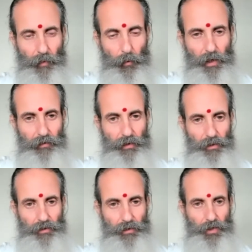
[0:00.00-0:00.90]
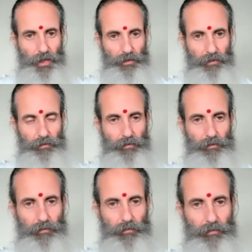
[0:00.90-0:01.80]
We have an intention,
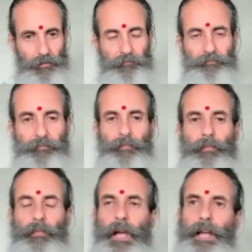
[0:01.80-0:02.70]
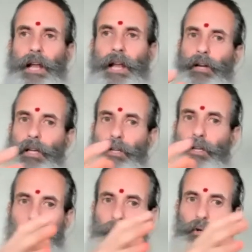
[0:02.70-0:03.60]
then
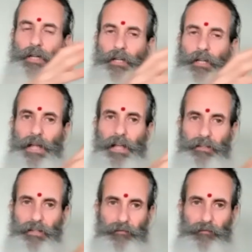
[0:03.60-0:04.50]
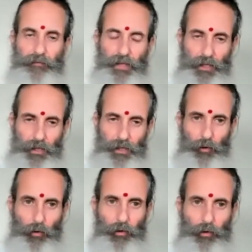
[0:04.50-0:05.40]
I'm to create a
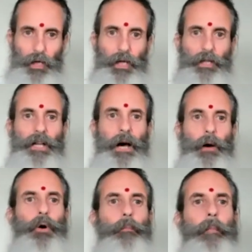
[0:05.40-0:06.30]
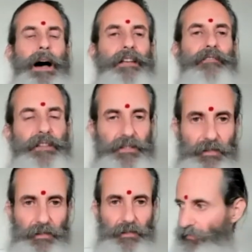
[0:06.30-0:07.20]
vehicle that will manifest
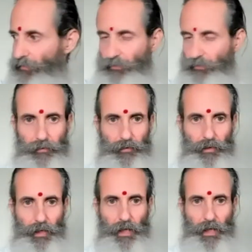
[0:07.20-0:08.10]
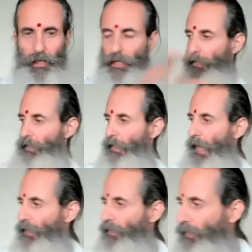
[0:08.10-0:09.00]
it, okay?
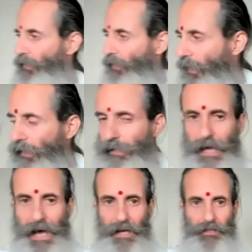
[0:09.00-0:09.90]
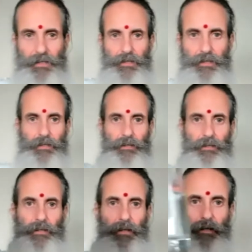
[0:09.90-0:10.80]
Like a glass
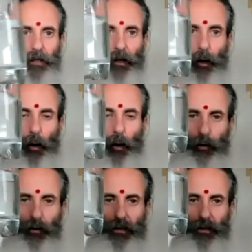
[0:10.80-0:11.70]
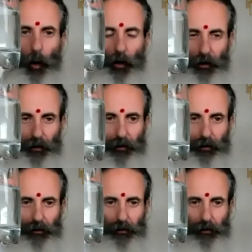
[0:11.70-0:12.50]
that holds the water.